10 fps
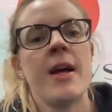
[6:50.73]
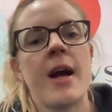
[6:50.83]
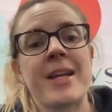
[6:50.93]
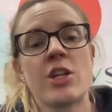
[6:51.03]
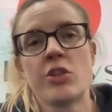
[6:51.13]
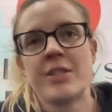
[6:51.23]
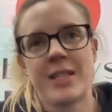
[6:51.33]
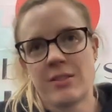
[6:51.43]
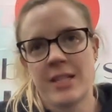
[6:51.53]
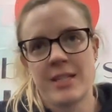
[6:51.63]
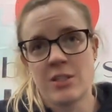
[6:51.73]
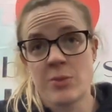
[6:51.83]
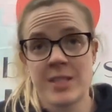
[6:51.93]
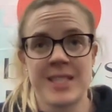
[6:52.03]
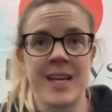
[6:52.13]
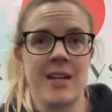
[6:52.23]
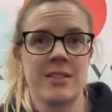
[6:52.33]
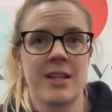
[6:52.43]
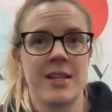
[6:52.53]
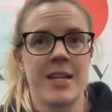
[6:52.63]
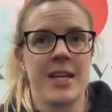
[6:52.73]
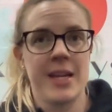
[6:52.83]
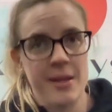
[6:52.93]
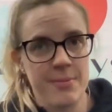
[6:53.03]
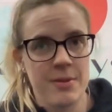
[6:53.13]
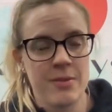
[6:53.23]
And gluteal tendons, which is the outside of the hip,